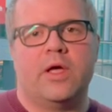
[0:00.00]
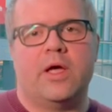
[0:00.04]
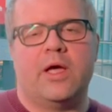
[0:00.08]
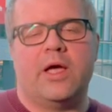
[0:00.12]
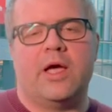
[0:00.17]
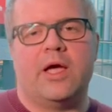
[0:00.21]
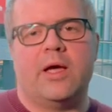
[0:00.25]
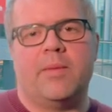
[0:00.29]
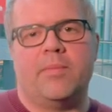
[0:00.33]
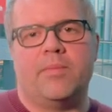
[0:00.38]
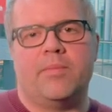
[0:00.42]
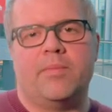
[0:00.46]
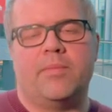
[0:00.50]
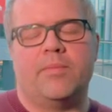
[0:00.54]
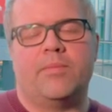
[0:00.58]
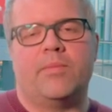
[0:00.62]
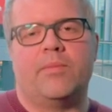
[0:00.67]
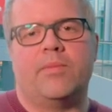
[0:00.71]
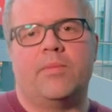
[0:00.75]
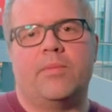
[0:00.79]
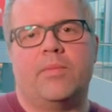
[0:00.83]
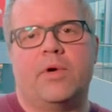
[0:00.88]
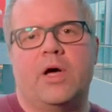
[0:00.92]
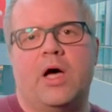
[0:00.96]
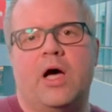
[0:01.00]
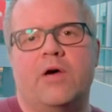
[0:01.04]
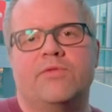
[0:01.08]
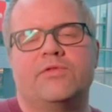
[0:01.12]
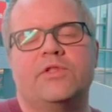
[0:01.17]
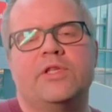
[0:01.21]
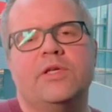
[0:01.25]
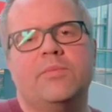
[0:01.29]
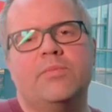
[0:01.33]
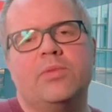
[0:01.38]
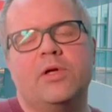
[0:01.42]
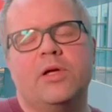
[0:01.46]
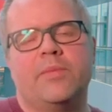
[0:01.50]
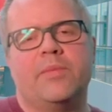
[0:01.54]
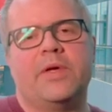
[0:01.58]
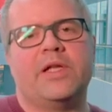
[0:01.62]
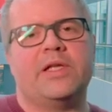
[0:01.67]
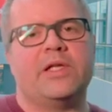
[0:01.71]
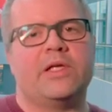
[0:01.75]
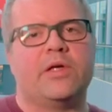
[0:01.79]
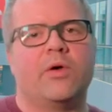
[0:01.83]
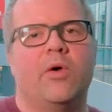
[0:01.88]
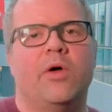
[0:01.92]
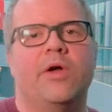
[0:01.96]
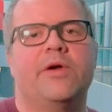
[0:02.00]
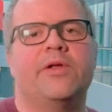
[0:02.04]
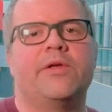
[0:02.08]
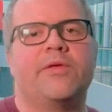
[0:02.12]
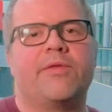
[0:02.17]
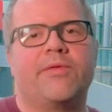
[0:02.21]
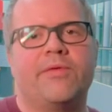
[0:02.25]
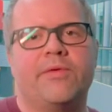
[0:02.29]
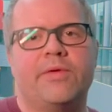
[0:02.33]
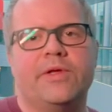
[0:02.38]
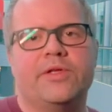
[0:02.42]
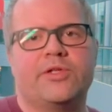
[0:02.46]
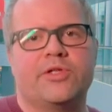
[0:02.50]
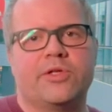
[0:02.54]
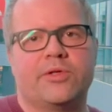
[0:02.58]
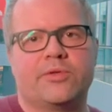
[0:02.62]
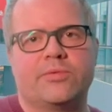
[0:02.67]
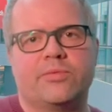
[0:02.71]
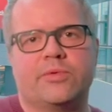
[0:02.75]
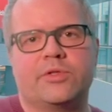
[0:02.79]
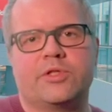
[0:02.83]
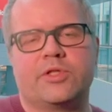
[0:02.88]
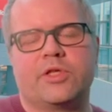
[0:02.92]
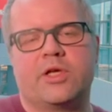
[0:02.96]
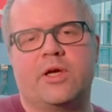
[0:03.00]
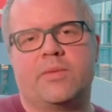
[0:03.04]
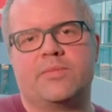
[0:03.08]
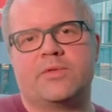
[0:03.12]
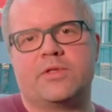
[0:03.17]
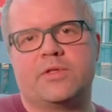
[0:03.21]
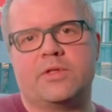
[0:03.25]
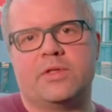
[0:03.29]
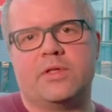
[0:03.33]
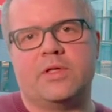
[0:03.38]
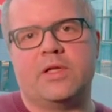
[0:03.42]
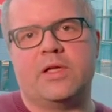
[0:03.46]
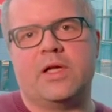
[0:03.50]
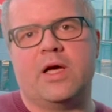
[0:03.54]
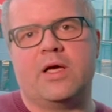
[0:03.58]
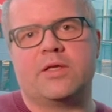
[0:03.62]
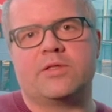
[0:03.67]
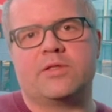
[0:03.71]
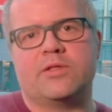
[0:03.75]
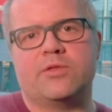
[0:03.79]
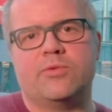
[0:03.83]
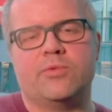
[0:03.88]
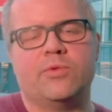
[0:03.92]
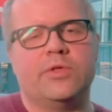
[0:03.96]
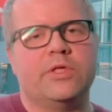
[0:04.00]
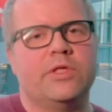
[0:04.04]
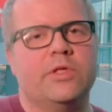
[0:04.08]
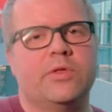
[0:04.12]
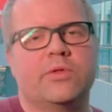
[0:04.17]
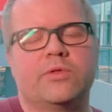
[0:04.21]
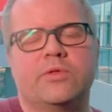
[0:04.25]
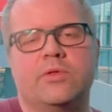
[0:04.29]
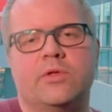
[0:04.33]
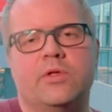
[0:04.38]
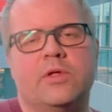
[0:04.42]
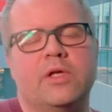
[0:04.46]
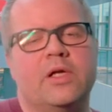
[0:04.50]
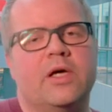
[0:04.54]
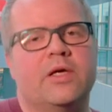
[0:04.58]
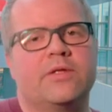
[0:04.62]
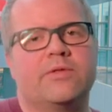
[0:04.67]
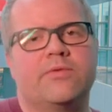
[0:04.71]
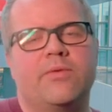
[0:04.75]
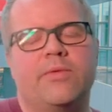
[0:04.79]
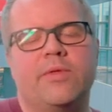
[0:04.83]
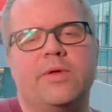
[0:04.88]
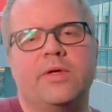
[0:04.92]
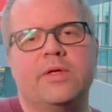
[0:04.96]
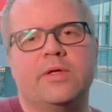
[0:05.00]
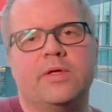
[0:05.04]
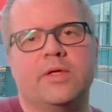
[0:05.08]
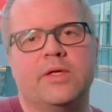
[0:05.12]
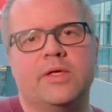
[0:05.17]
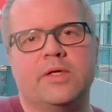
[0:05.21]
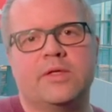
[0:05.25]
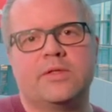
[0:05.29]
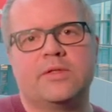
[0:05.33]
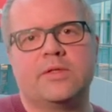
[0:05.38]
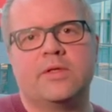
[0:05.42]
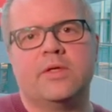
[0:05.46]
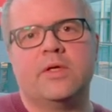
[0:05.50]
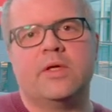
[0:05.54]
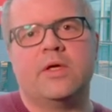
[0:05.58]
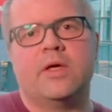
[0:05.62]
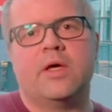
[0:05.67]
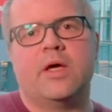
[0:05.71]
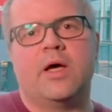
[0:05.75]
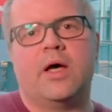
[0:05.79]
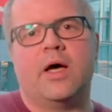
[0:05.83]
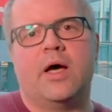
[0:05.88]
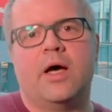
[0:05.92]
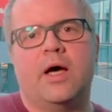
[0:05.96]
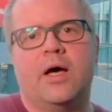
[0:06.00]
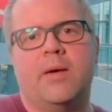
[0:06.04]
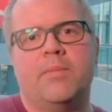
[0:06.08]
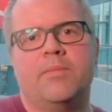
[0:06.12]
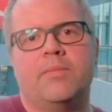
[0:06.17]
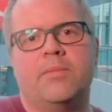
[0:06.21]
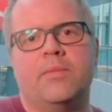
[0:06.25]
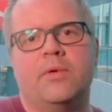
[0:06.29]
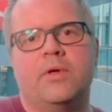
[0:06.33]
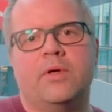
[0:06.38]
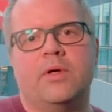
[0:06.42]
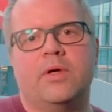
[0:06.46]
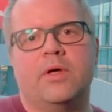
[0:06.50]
Um, after implementing all these features, which comes at the last two years or the last three years, um,